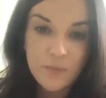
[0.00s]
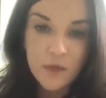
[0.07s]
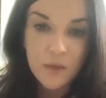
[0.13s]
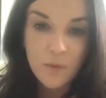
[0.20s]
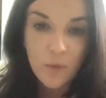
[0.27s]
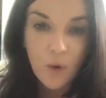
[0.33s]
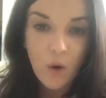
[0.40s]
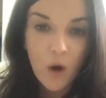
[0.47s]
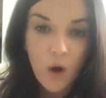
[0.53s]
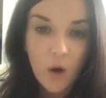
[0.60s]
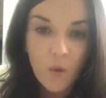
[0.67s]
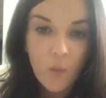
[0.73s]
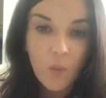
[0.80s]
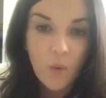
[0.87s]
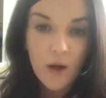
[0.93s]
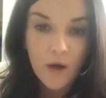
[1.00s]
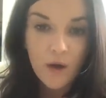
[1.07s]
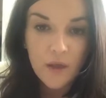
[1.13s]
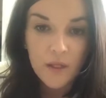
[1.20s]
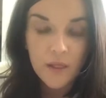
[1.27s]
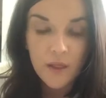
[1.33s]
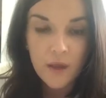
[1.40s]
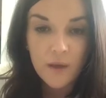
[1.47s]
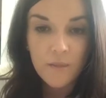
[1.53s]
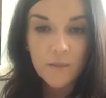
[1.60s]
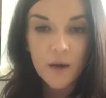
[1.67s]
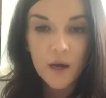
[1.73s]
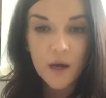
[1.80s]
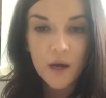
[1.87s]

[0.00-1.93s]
people are wearing them?